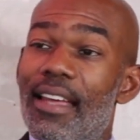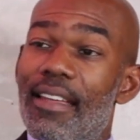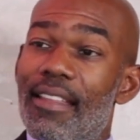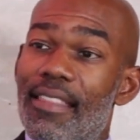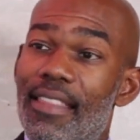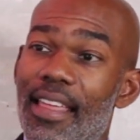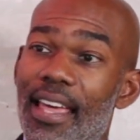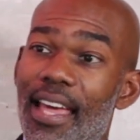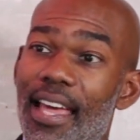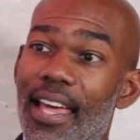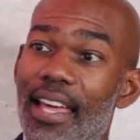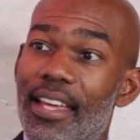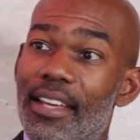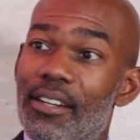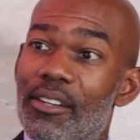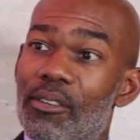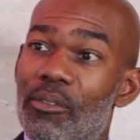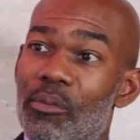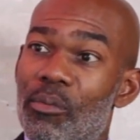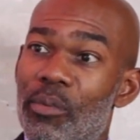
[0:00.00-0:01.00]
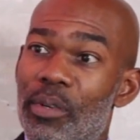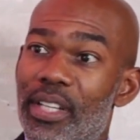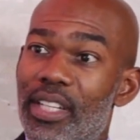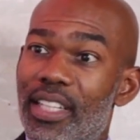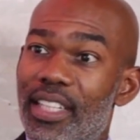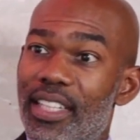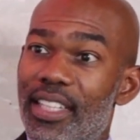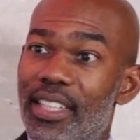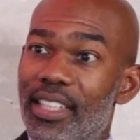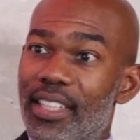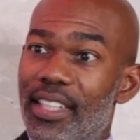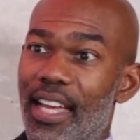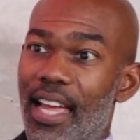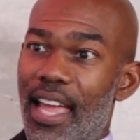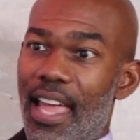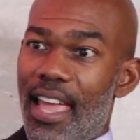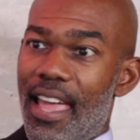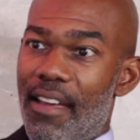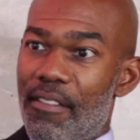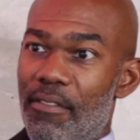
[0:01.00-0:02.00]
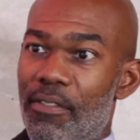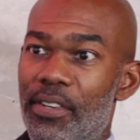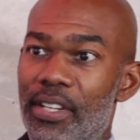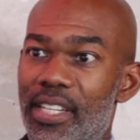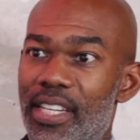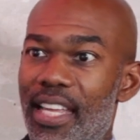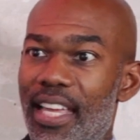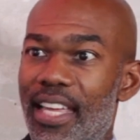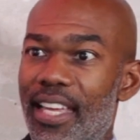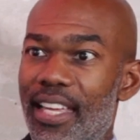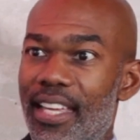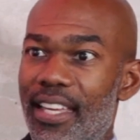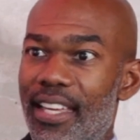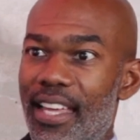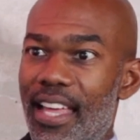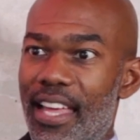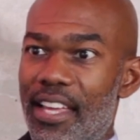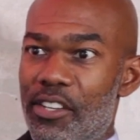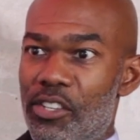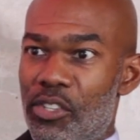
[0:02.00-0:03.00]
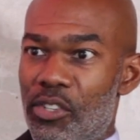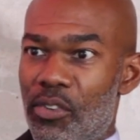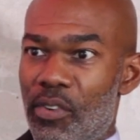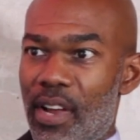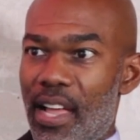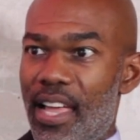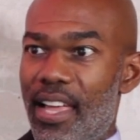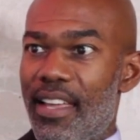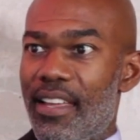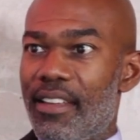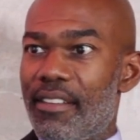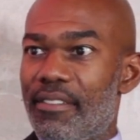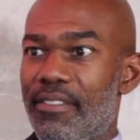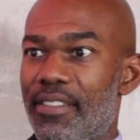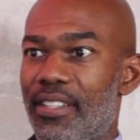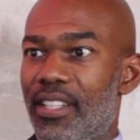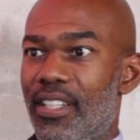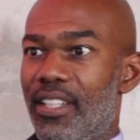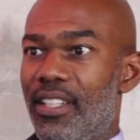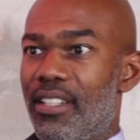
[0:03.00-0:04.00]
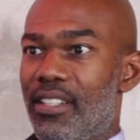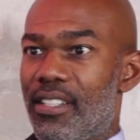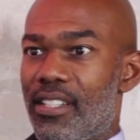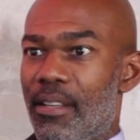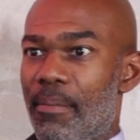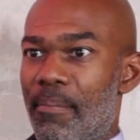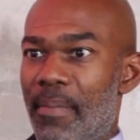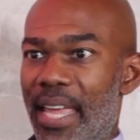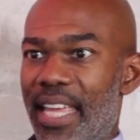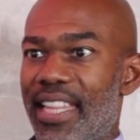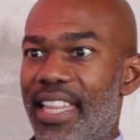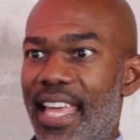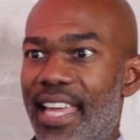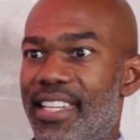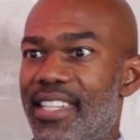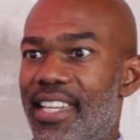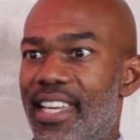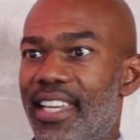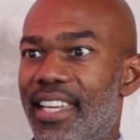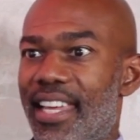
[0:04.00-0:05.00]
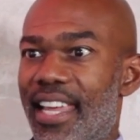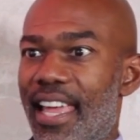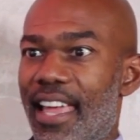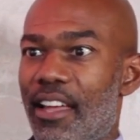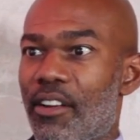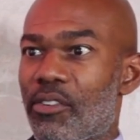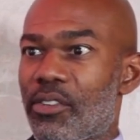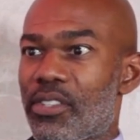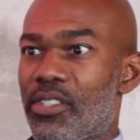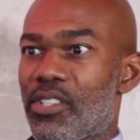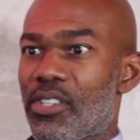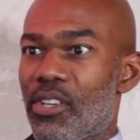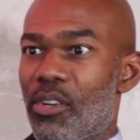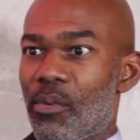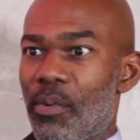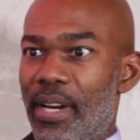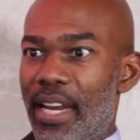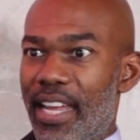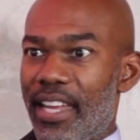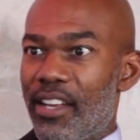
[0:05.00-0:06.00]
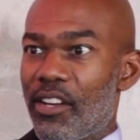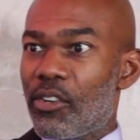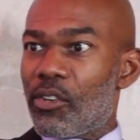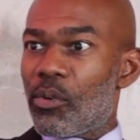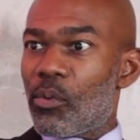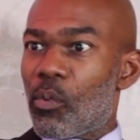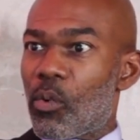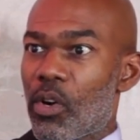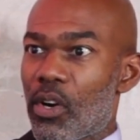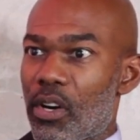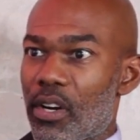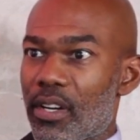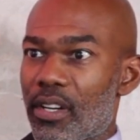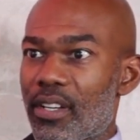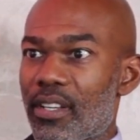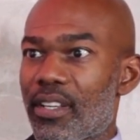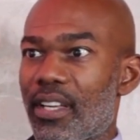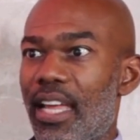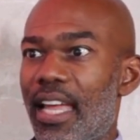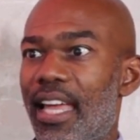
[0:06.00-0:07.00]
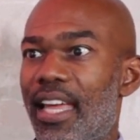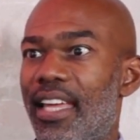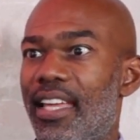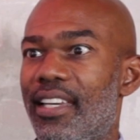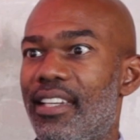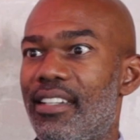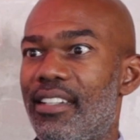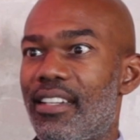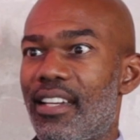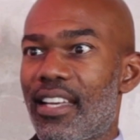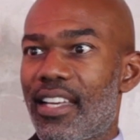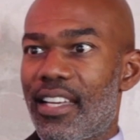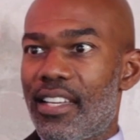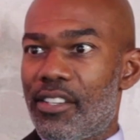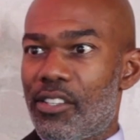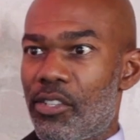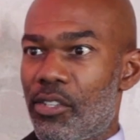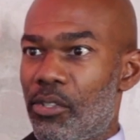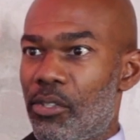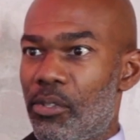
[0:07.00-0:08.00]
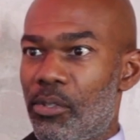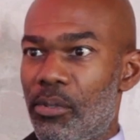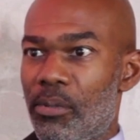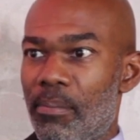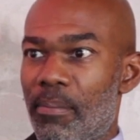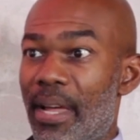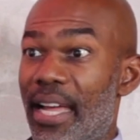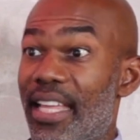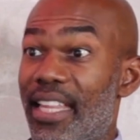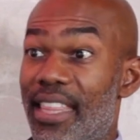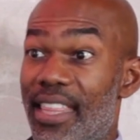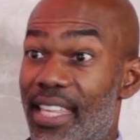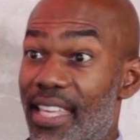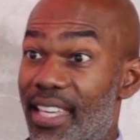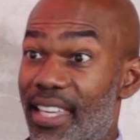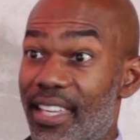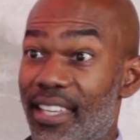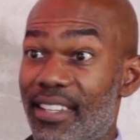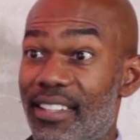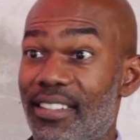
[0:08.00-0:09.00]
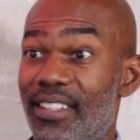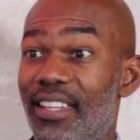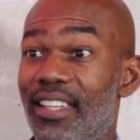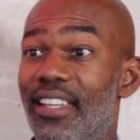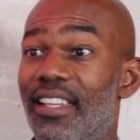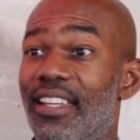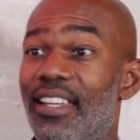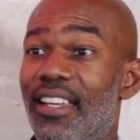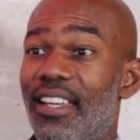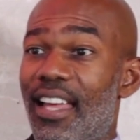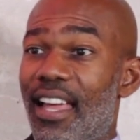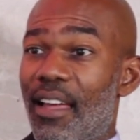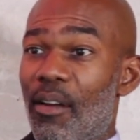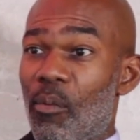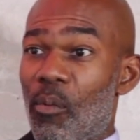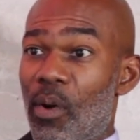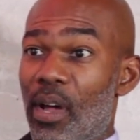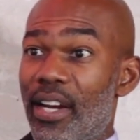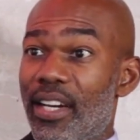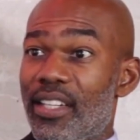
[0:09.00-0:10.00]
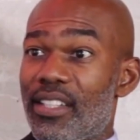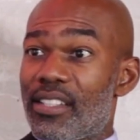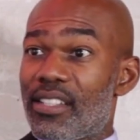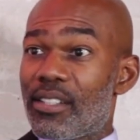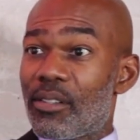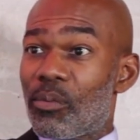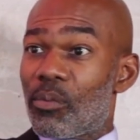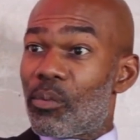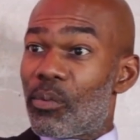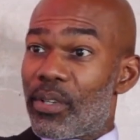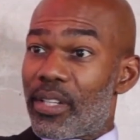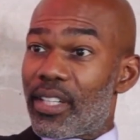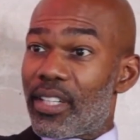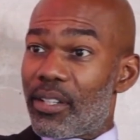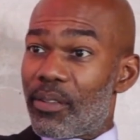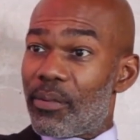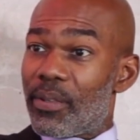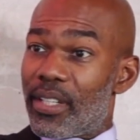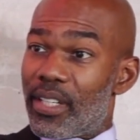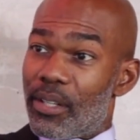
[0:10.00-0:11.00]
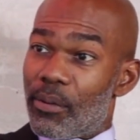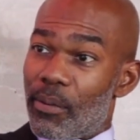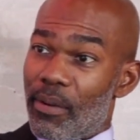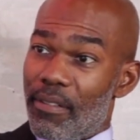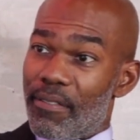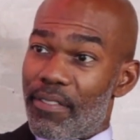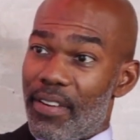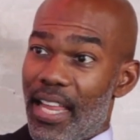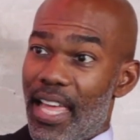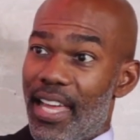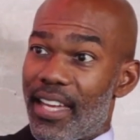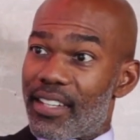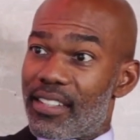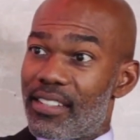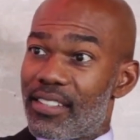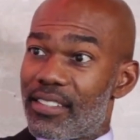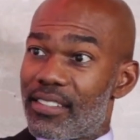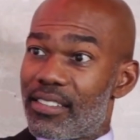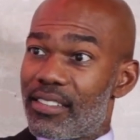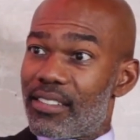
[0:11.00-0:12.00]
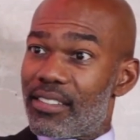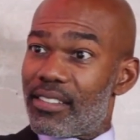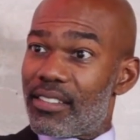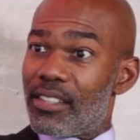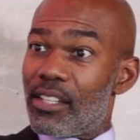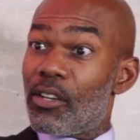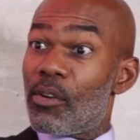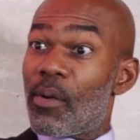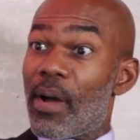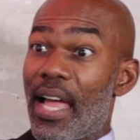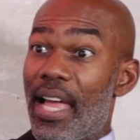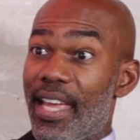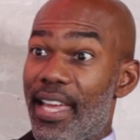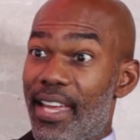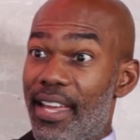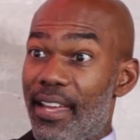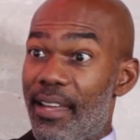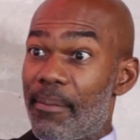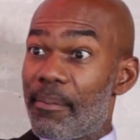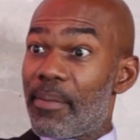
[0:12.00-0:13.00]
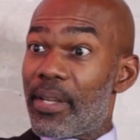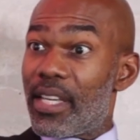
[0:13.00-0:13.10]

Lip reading: that really every day I strive to make that day count. So when I go to work and I do my thing, I want it to really, really reflect who I am,